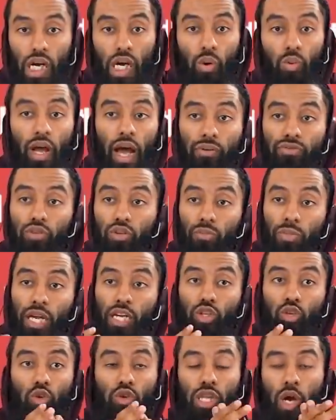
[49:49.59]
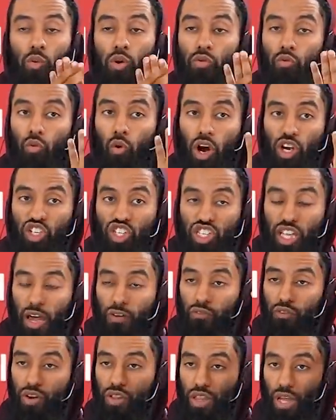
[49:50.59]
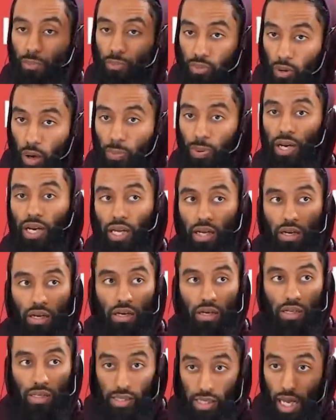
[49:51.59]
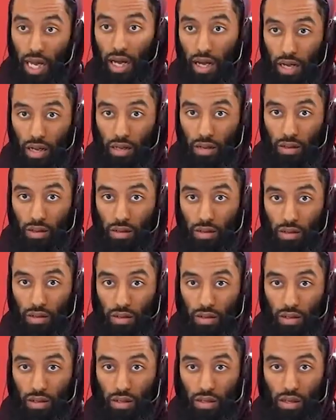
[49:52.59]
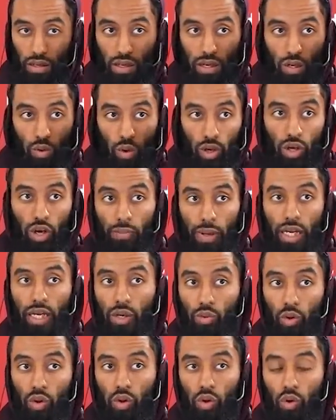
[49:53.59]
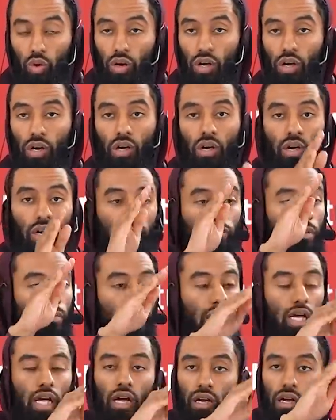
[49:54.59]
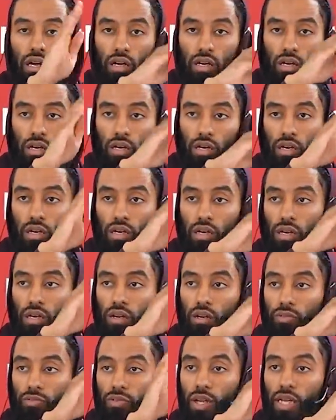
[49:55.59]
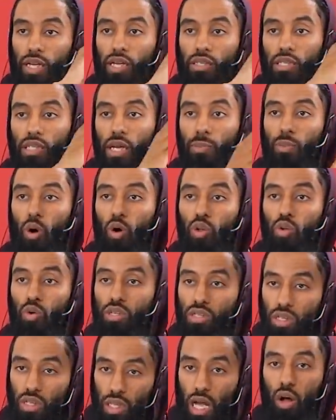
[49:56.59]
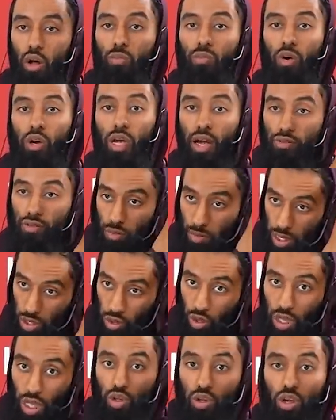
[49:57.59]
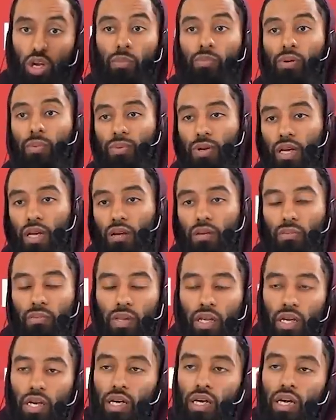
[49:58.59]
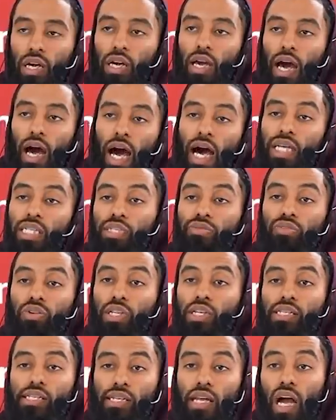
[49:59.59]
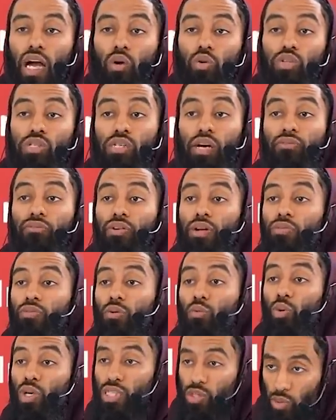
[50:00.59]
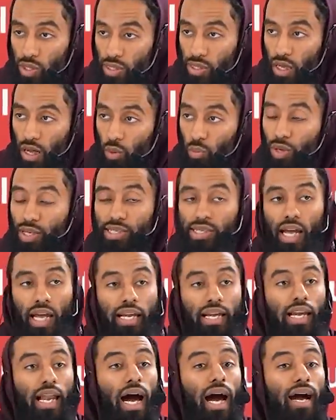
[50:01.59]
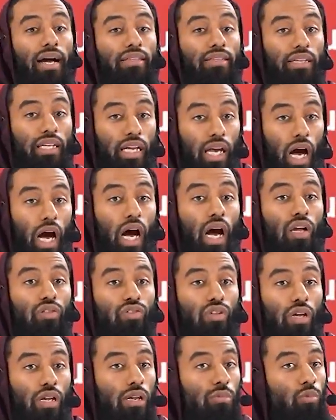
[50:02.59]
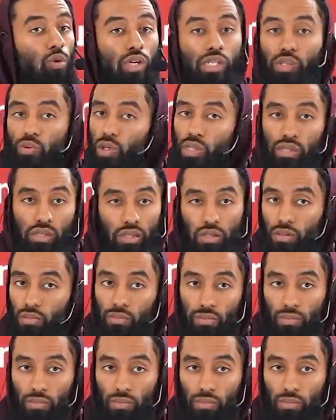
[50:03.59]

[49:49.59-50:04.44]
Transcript: We have to make sure that we've washed everything properly. Sah? When you're making wudu, from the fingertip all the way till the elbow, you have to make sure that you've done it properly. As for this guy who's suffering from waswasa, we say, lahtiyata lil muwaswis.